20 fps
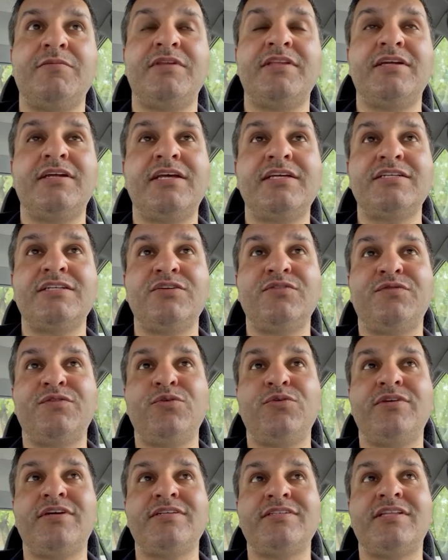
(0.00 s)
And then actually a
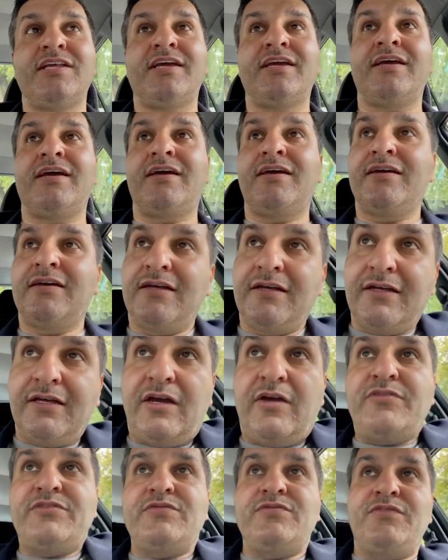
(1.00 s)
few days later, I
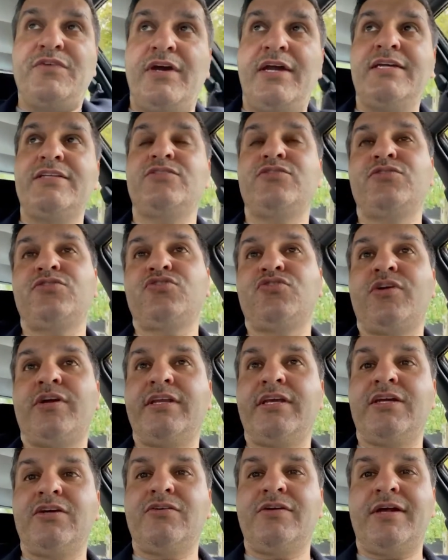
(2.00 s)
was invited to the
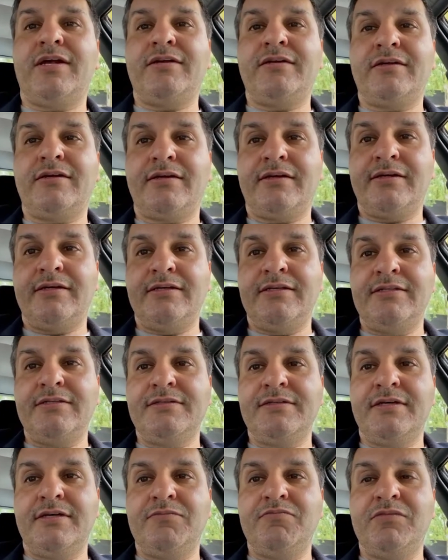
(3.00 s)
training ground
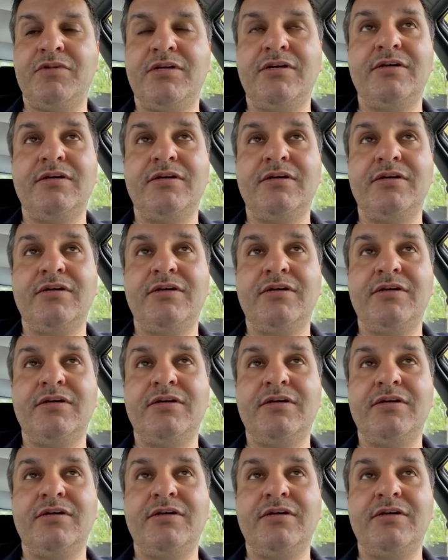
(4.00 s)
and